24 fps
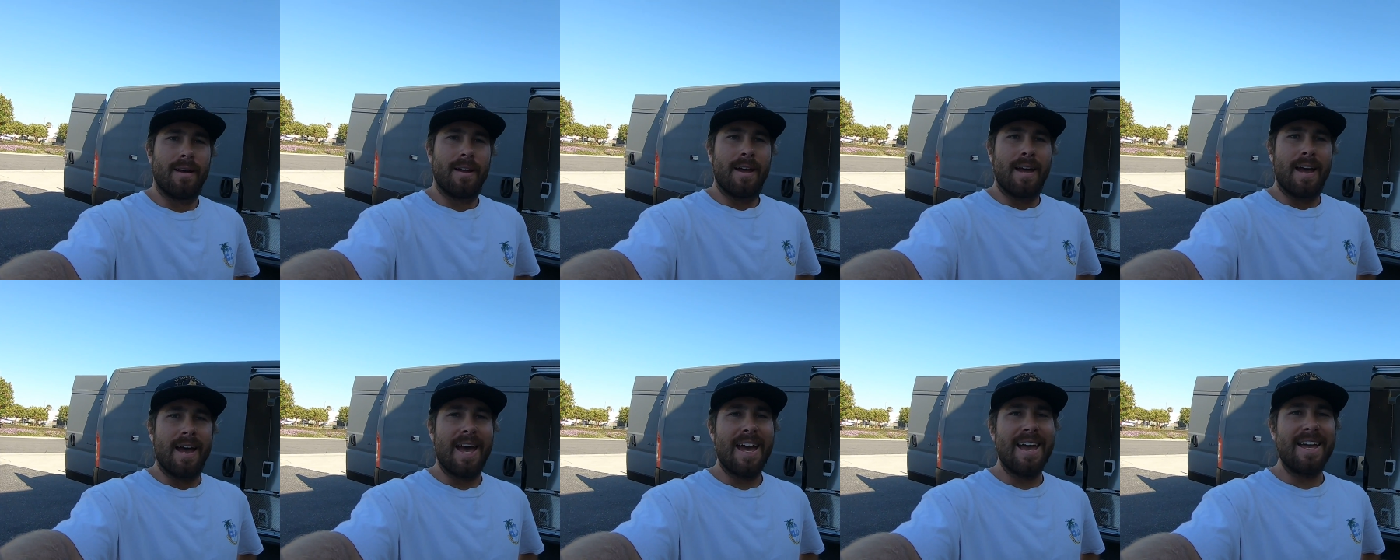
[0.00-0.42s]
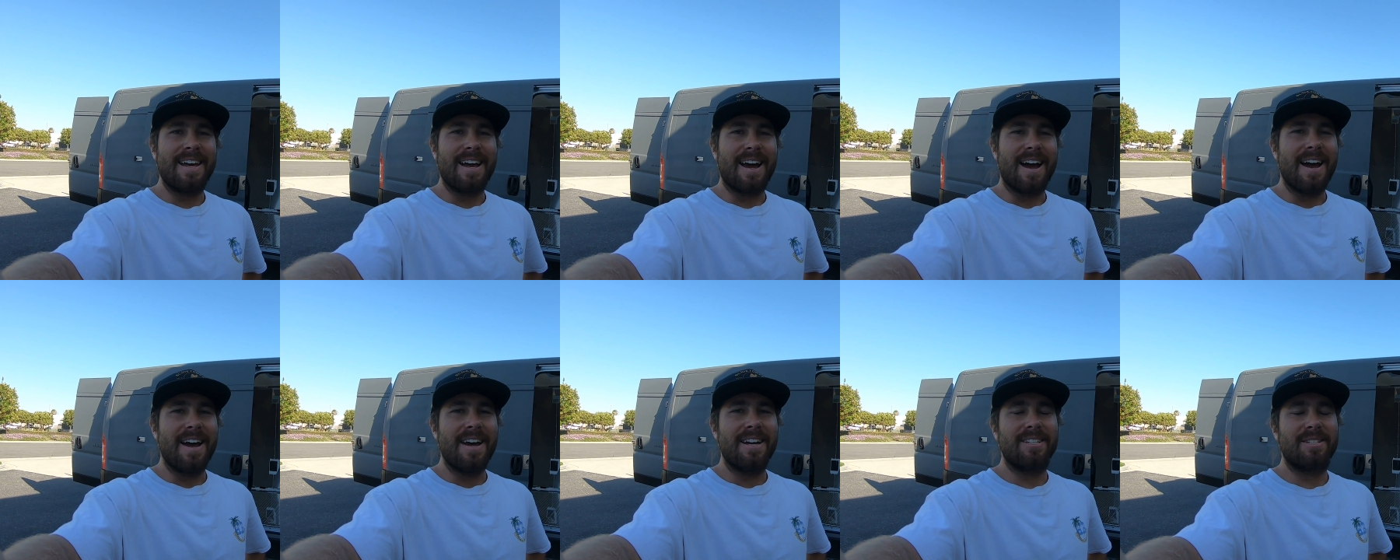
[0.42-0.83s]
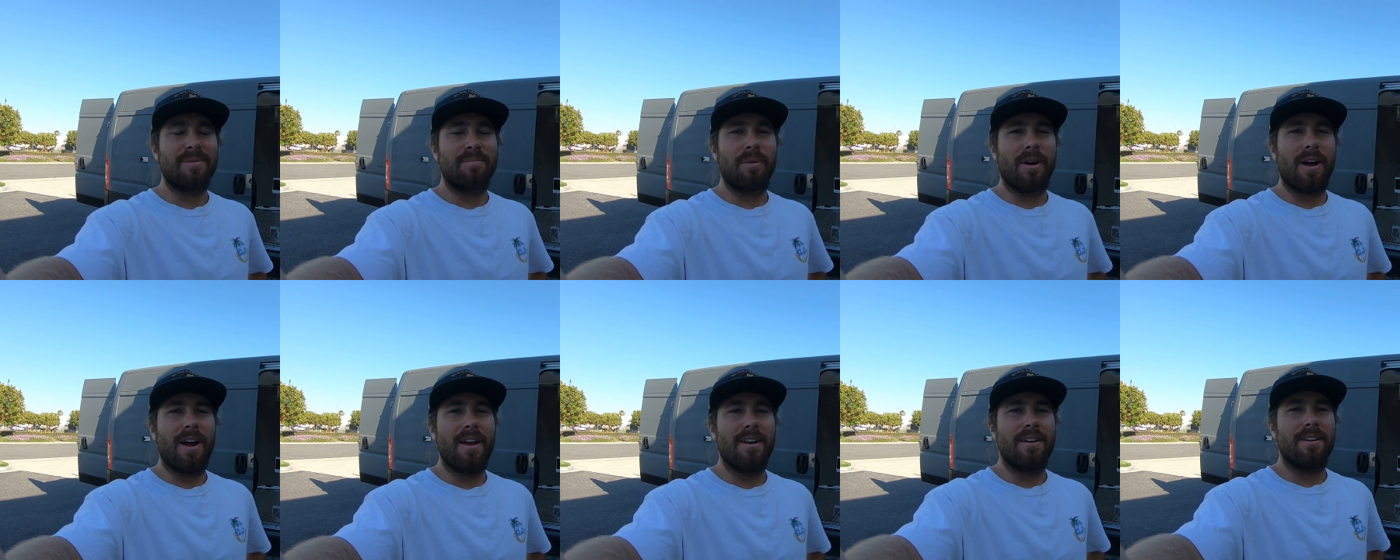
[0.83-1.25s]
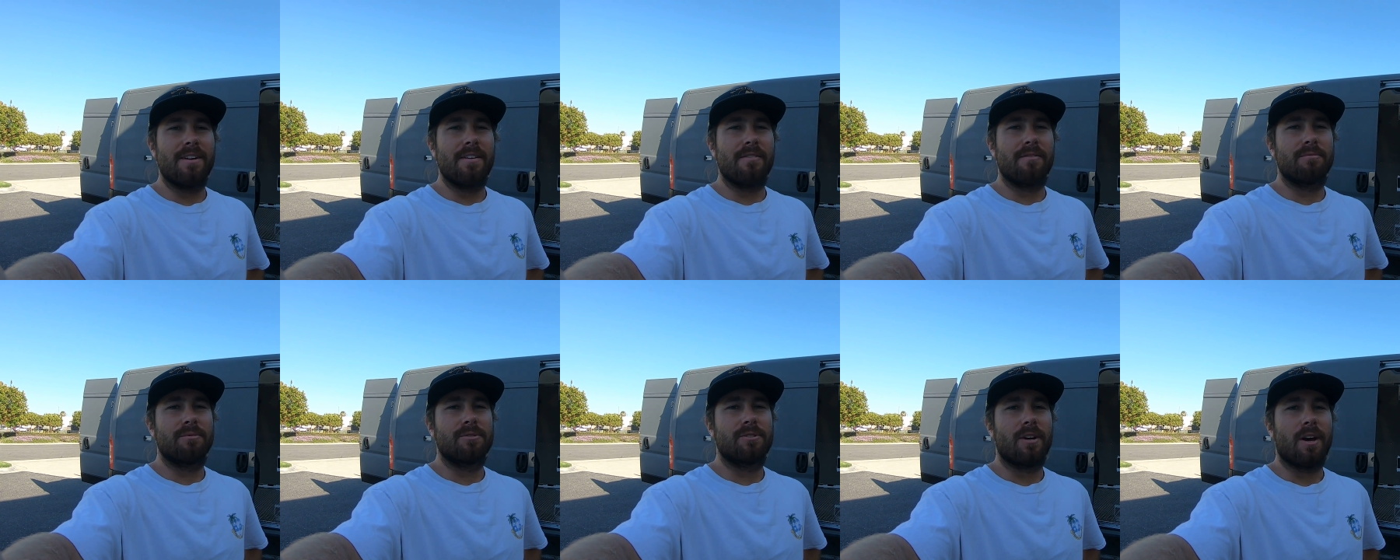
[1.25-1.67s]
Hey guys, Brian here
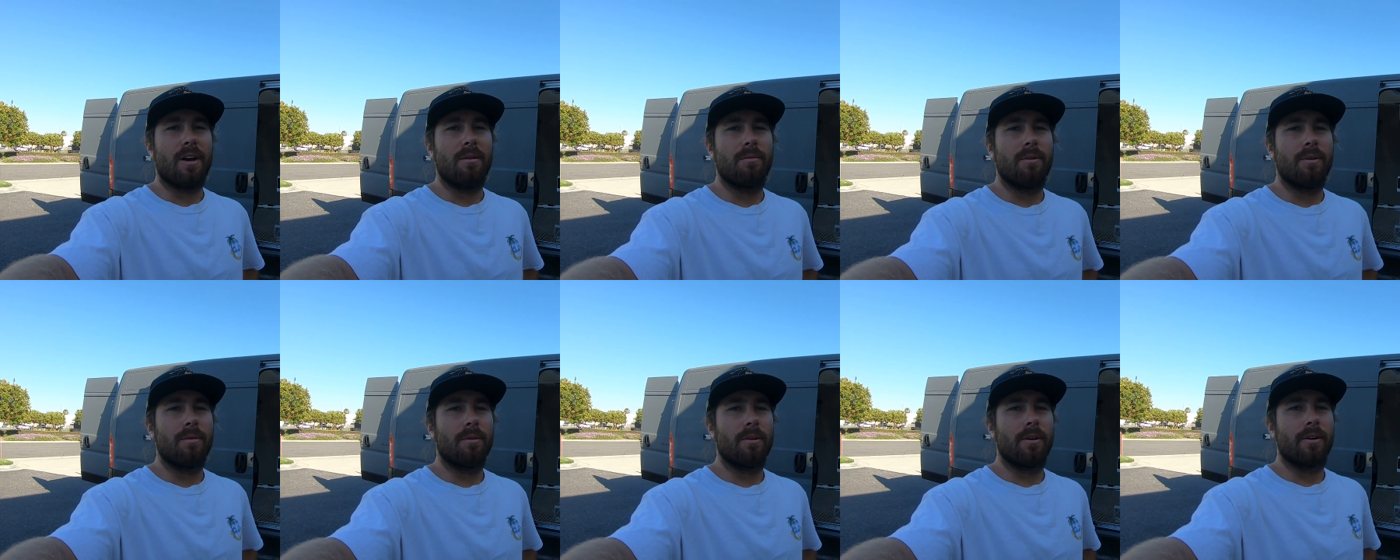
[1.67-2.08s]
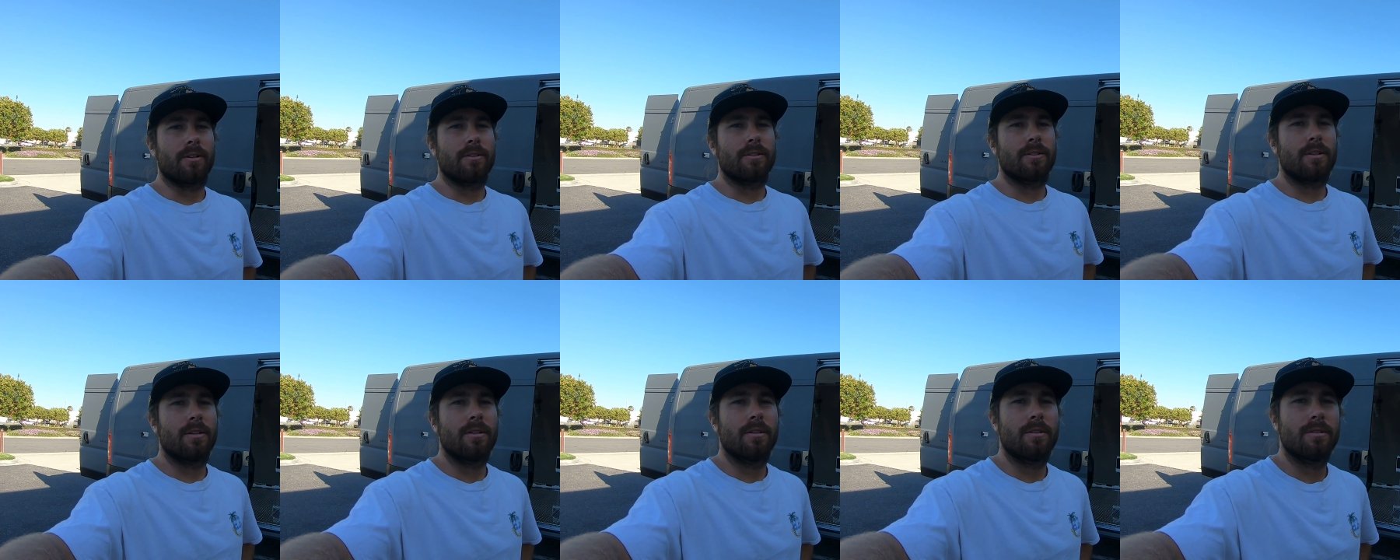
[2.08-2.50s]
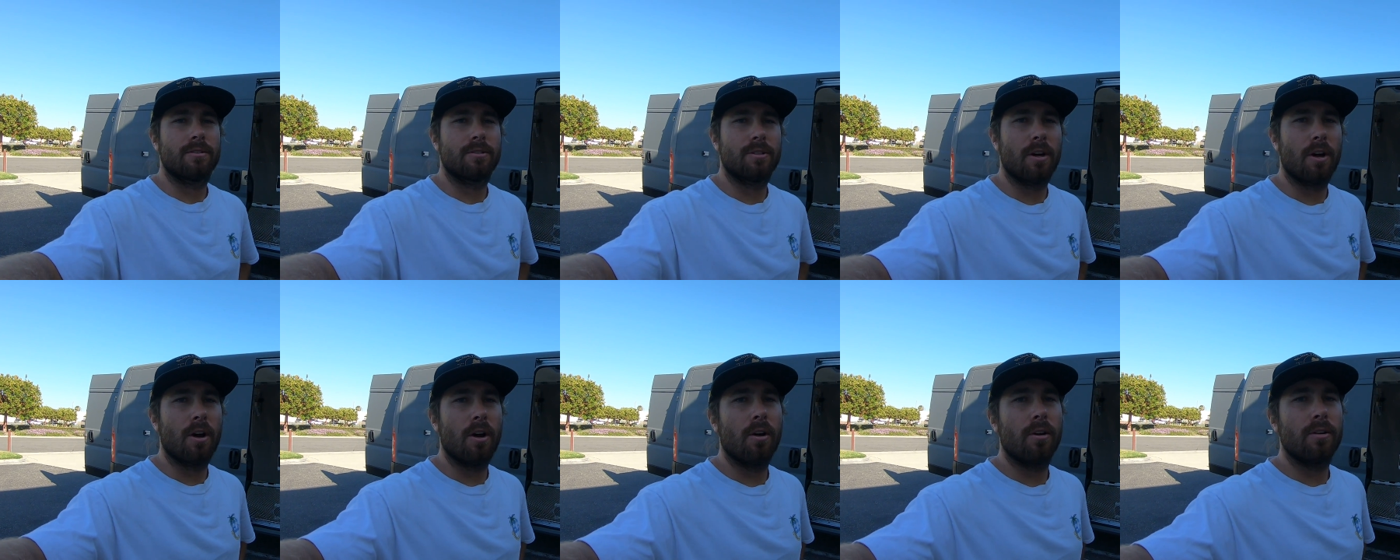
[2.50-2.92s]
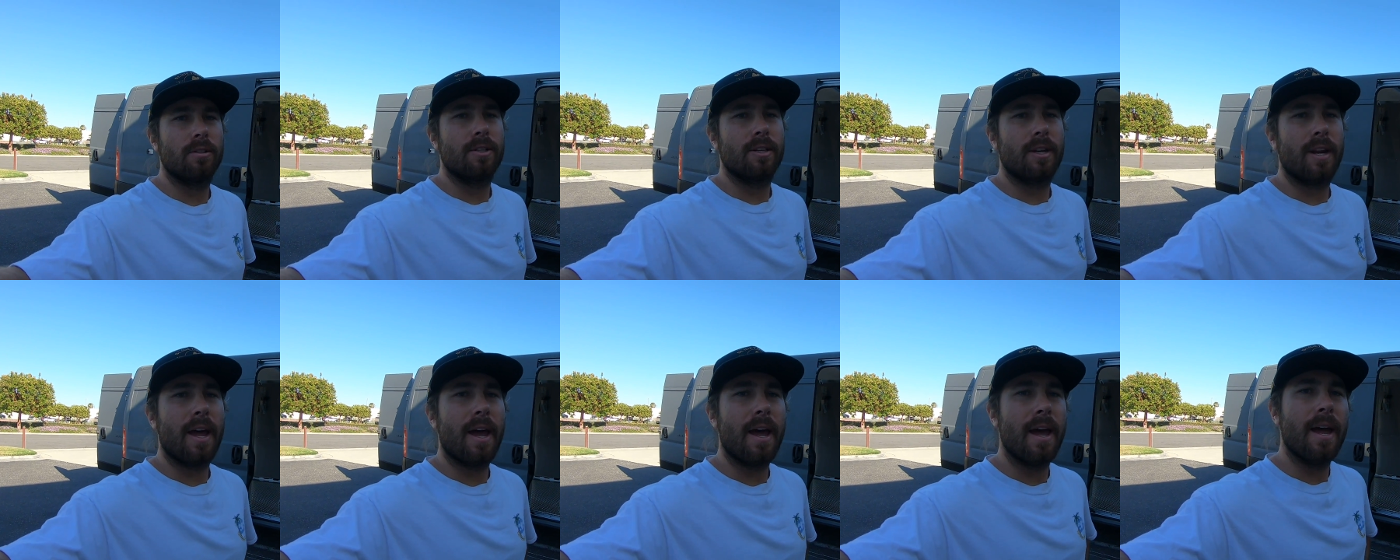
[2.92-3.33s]
from Solid Woodworks. So
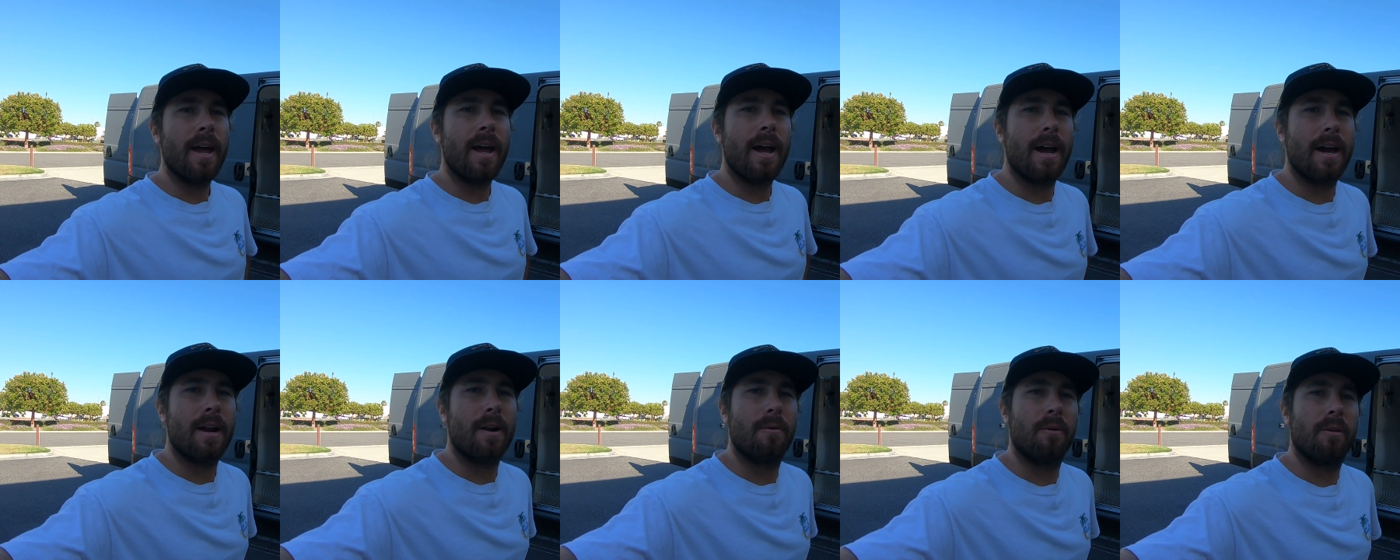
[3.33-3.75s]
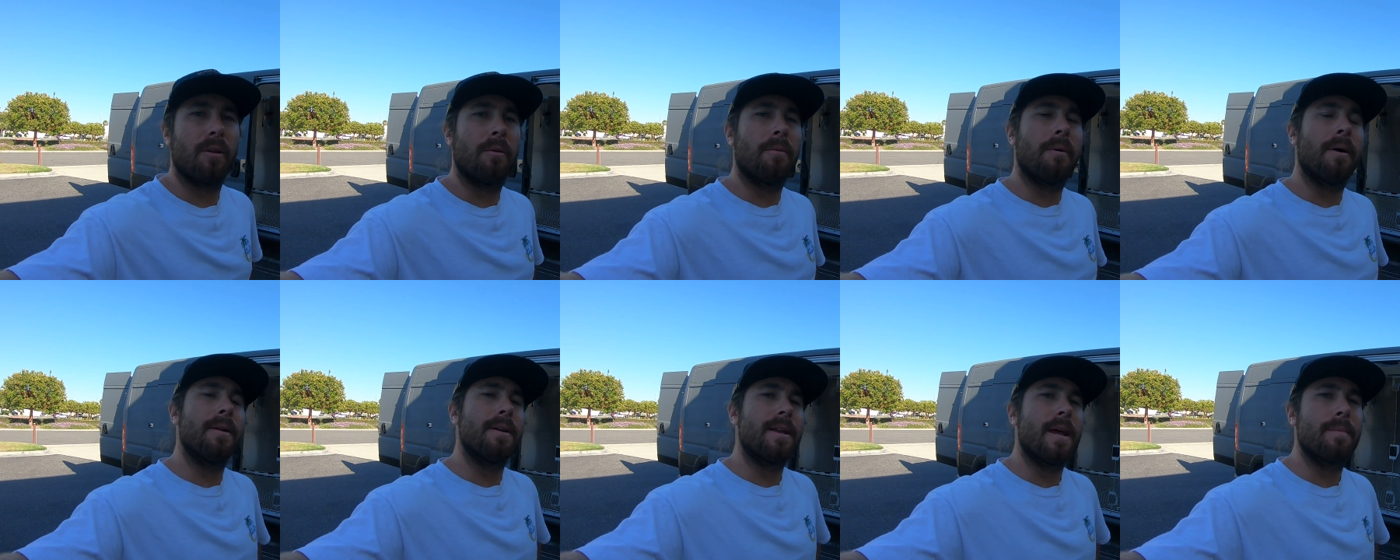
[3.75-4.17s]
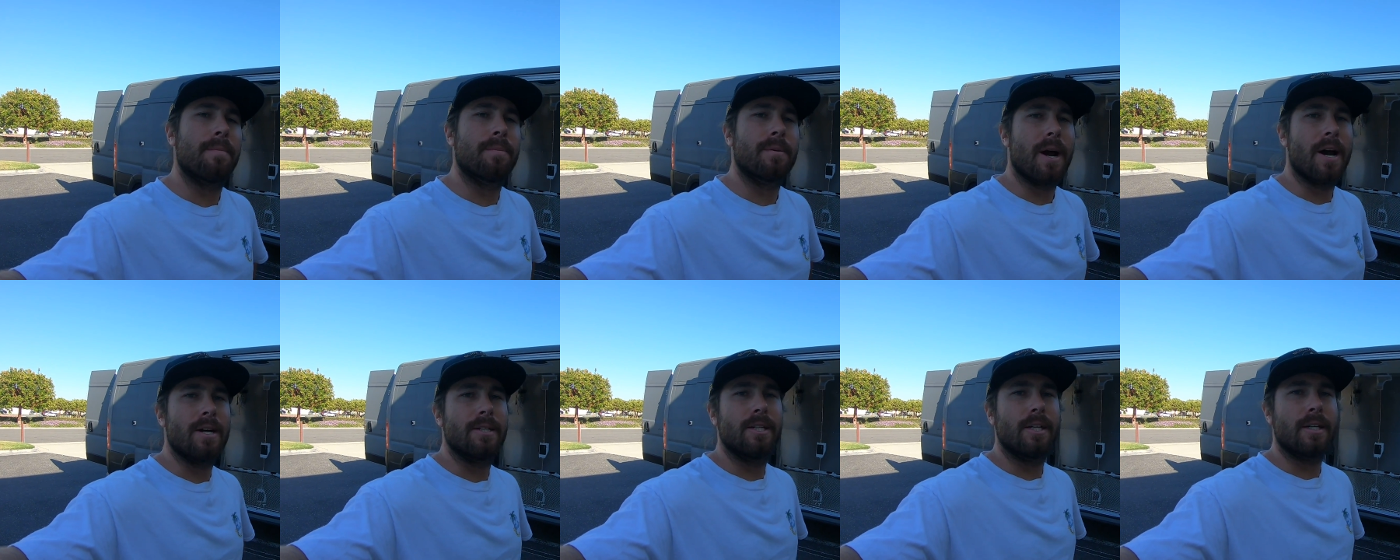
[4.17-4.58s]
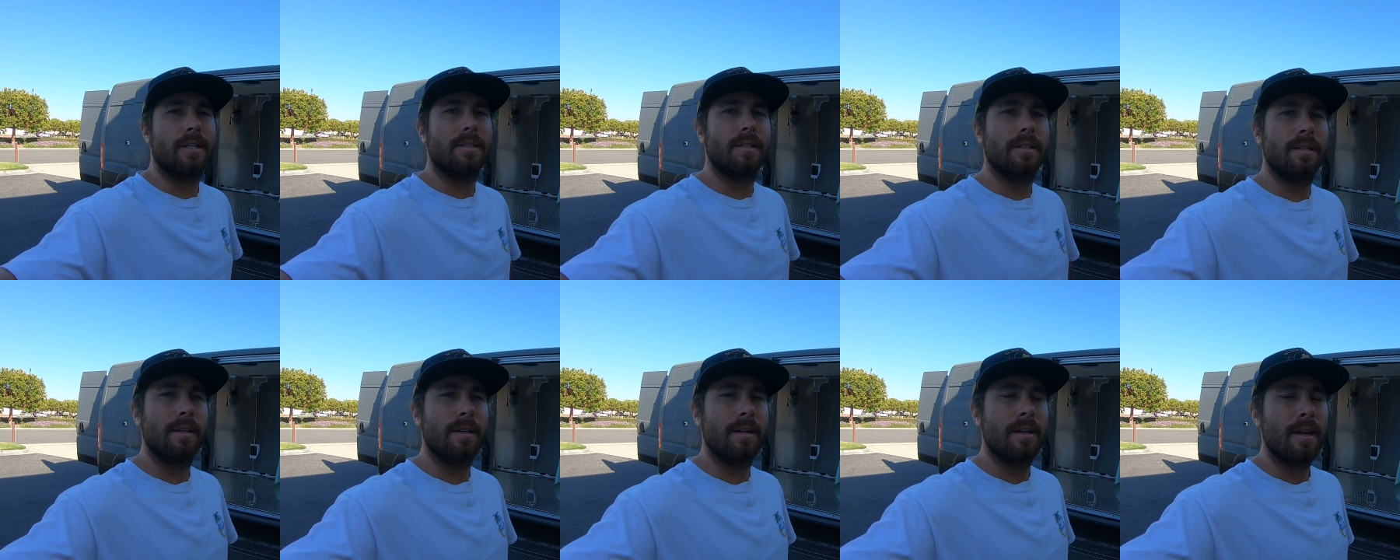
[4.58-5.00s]
today I had a little one-day project.